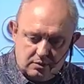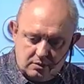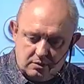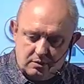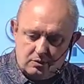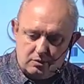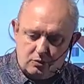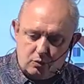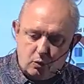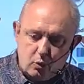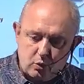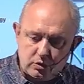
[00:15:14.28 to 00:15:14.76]

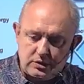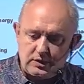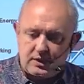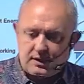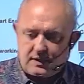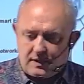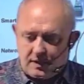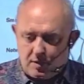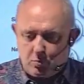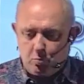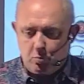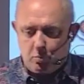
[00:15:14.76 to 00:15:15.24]
Using
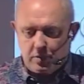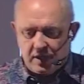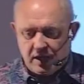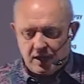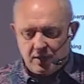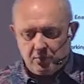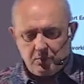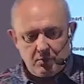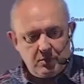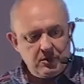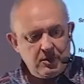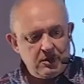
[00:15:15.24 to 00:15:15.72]

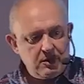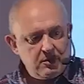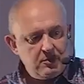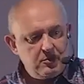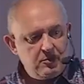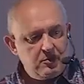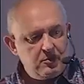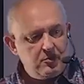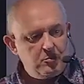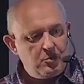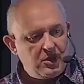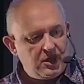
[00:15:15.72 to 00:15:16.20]
BIM,
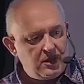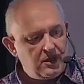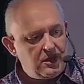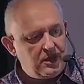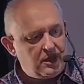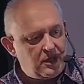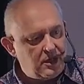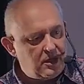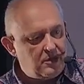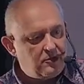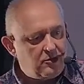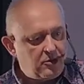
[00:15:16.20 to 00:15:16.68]
Building
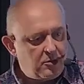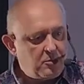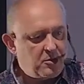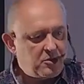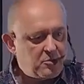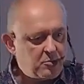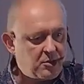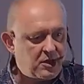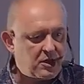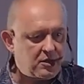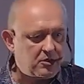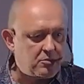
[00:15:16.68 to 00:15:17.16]
Information
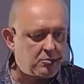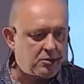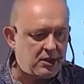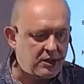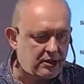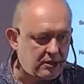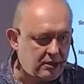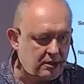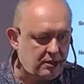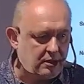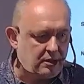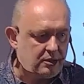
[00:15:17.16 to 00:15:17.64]

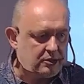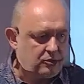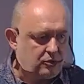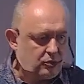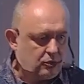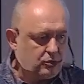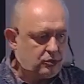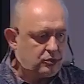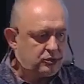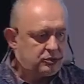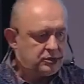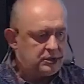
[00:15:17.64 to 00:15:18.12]
Management
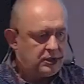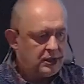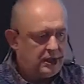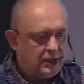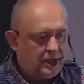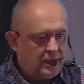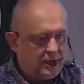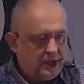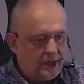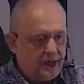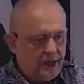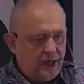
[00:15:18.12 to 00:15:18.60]
tools,
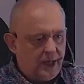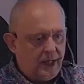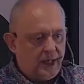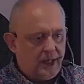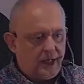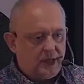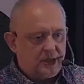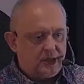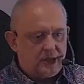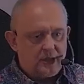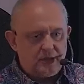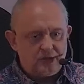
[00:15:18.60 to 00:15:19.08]

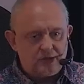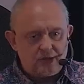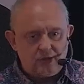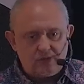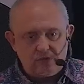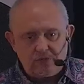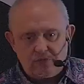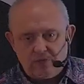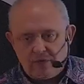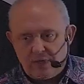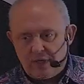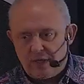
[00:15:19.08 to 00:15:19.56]
and
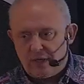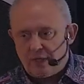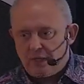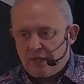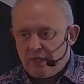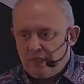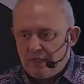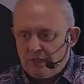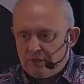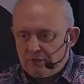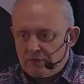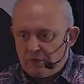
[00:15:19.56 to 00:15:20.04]
software,
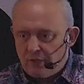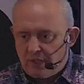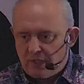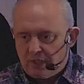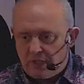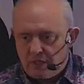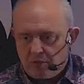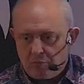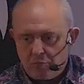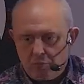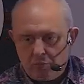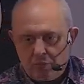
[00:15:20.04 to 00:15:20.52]
so I
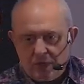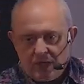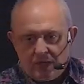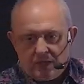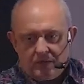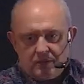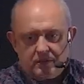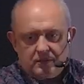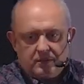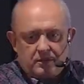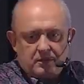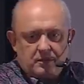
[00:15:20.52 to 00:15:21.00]
can
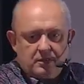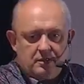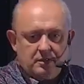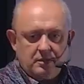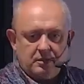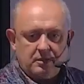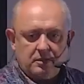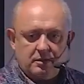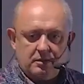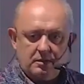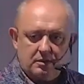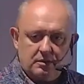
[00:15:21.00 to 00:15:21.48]
build,
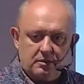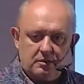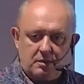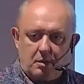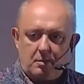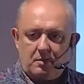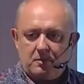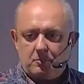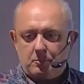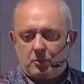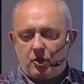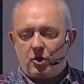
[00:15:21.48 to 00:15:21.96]

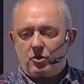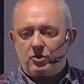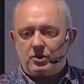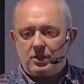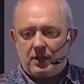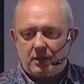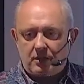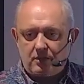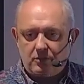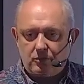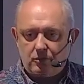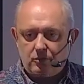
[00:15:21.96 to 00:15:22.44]

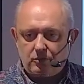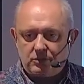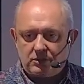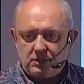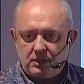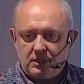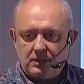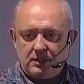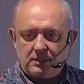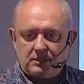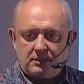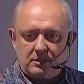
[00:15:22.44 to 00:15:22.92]
project new
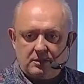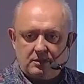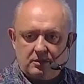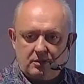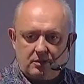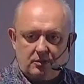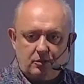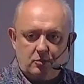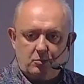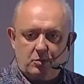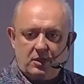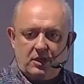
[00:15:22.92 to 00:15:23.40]
cities or
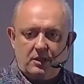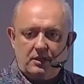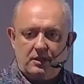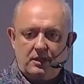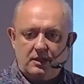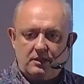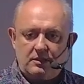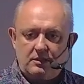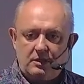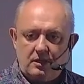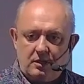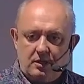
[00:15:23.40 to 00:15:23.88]
new
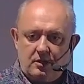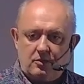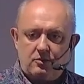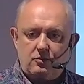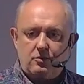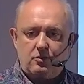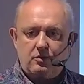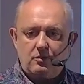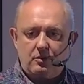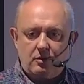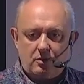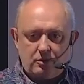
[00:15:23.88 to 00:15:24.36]
buildings
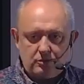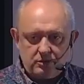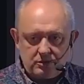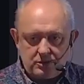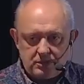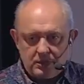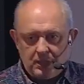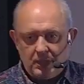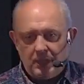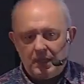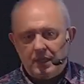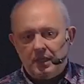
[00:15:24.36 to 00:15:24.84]
through those
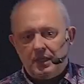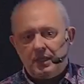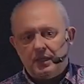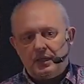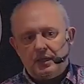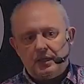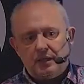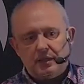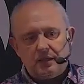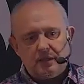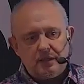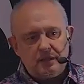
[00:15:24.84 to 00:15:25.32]

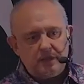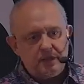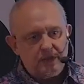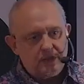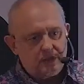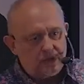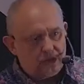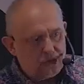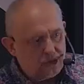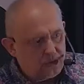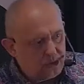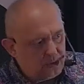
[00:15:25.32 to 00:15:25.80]

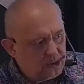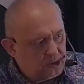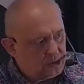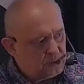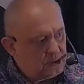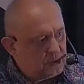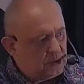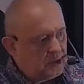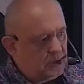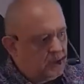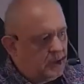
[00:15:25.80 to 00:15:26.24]
tools.